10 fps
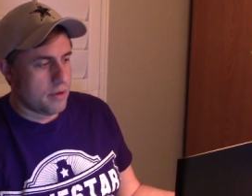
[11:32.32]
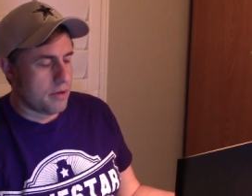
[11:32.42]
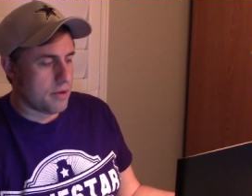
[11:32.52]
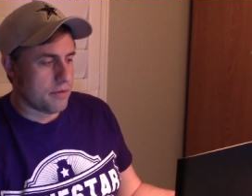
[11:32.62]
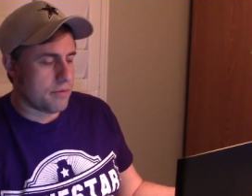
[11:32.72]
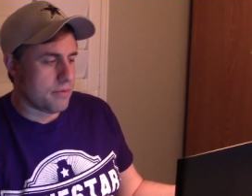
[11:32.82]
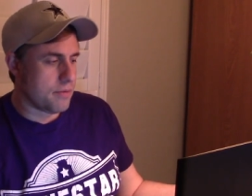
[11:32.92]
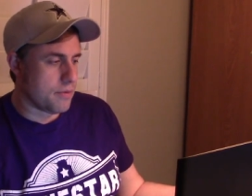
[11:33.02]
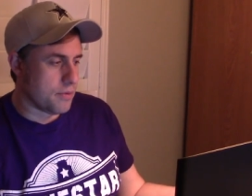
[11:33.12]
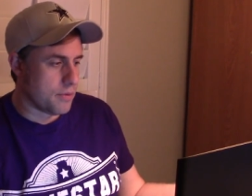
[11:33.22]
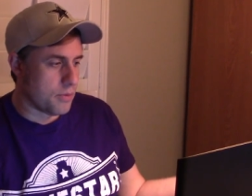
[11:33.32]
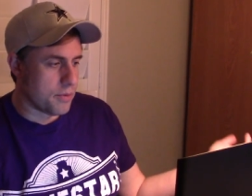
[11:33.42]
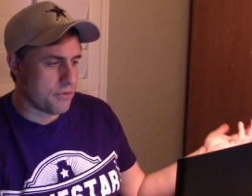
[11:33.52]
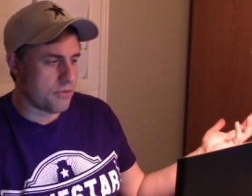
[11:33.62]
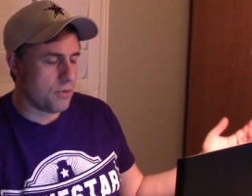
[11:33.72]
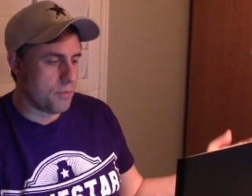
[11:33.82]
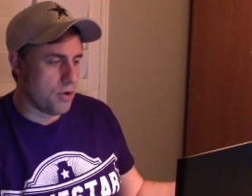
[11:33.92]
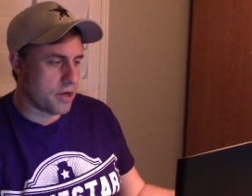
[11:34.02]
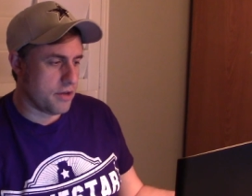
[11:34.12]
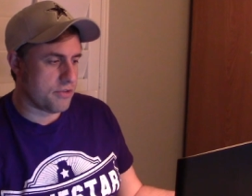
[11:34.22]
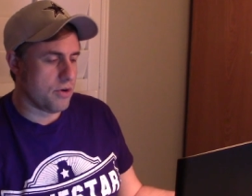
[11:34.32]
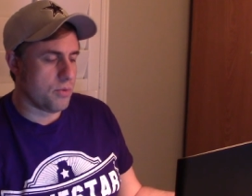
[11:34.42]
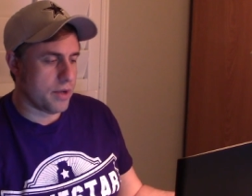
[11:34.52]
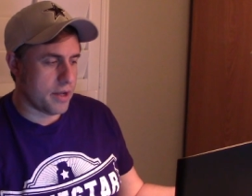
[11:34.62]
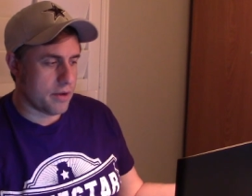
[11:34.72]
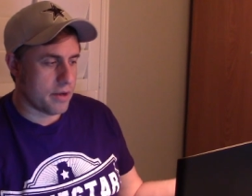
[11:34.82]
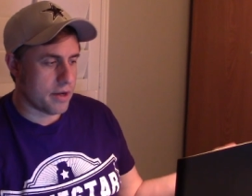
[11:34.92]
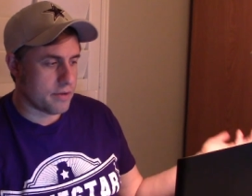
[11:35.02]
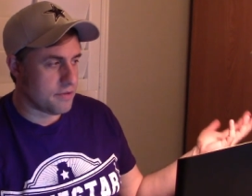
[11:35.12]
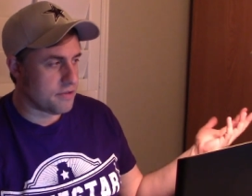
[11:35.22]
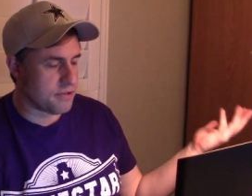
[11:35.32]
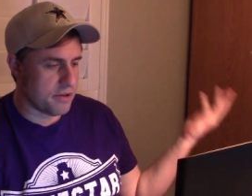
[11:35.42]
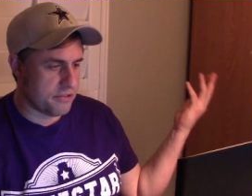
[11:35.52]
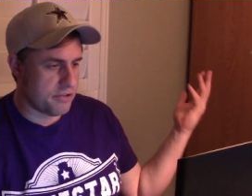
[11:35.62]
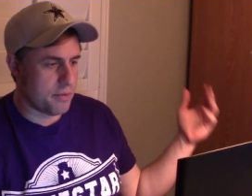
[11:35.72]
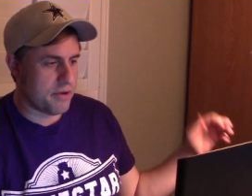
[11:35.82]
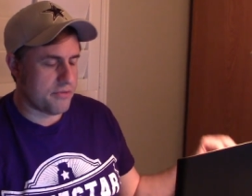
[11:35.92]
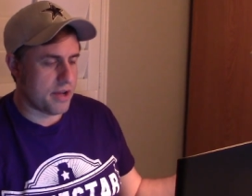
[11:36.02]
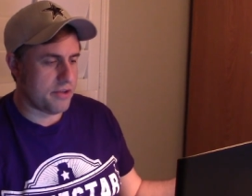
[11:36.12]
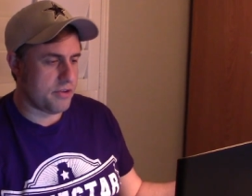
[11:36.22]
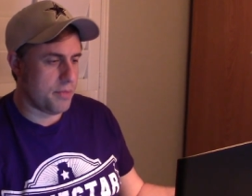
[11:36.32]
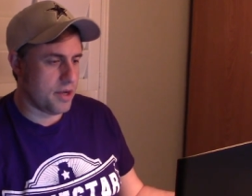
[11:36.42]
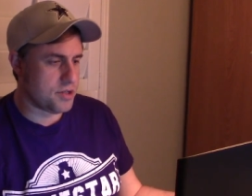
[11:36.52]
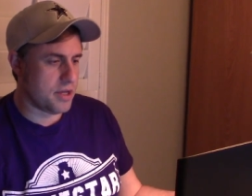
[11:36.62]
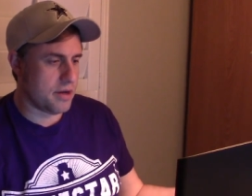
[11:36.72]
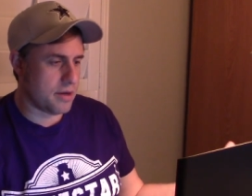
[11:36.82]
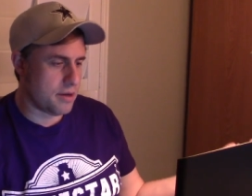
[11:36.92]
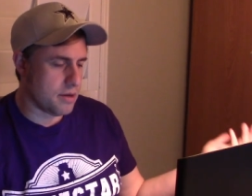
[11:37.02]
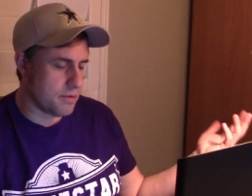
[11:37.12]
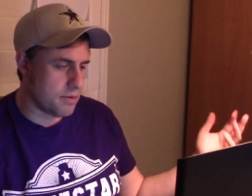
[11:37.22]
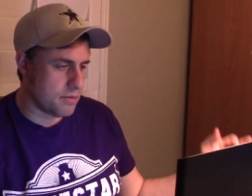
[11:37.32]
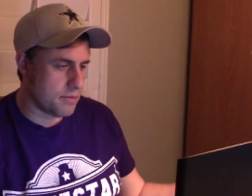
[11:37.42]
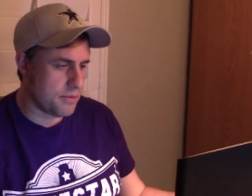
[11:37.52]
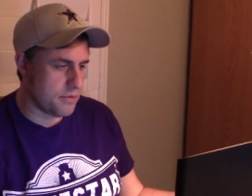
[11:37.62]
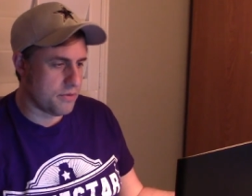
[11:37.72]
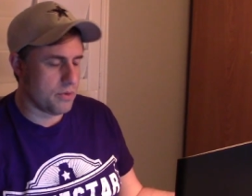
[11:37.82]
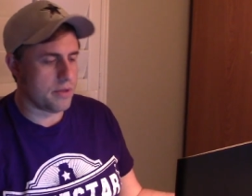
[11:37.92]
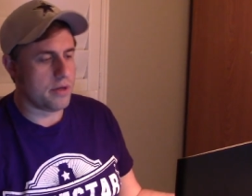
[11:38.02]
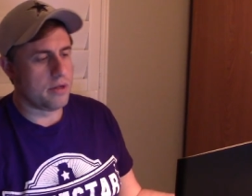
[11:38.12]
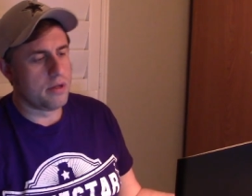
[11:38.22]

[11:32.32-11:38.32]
what am I supposed to do with Marquise Goodwin now? And he's just going to sit on my fantasy bench now? And, you know, what am I supposed to do with that?